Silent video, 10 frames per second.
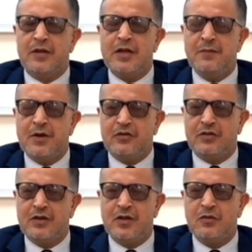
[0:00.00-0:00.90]
Any
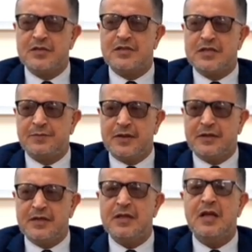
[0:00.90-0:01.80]
patient with
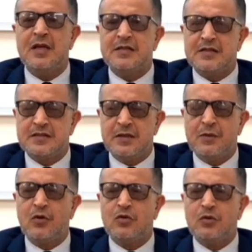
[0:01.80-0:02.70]
suspected
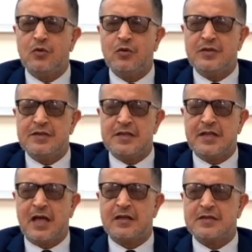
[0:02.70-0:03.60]
systemic autoimmune disease,
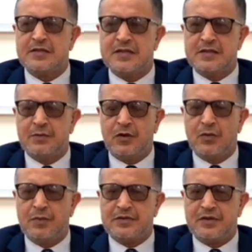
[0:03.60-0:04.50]
like systemic
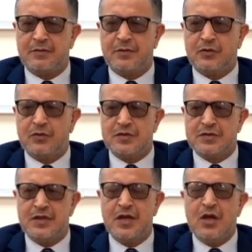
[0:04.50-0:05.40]
lupus erythematosus,